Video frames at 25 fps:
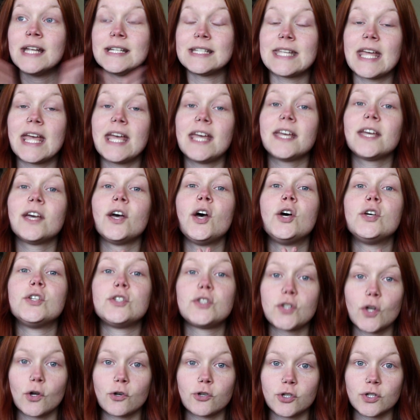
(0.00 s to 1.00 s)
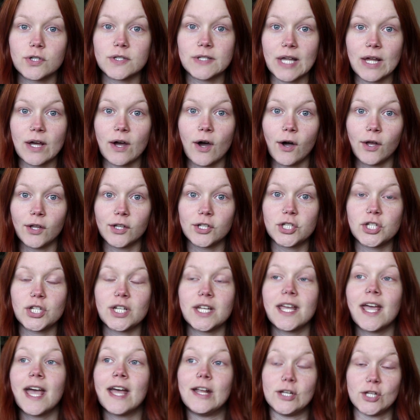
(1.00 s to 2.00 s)
take social
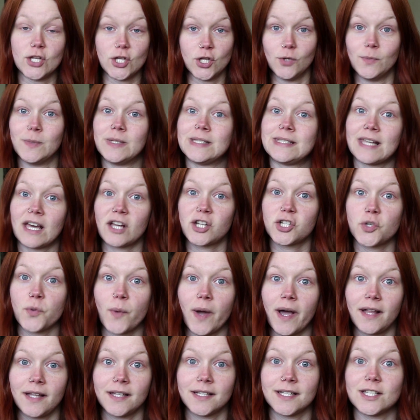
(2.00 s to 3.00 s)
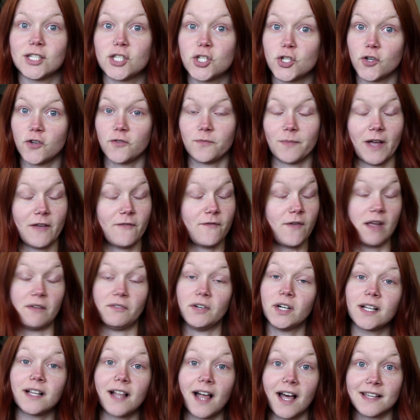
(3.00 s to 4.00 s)
psychology and human sexuality, two of my
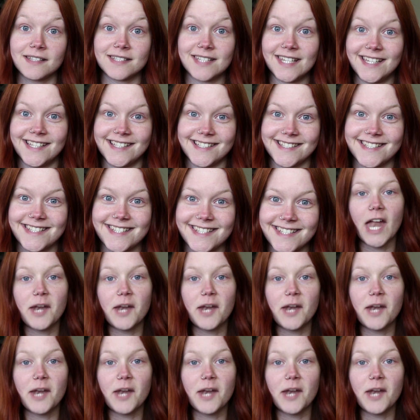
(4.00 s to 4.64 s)
favorite classes.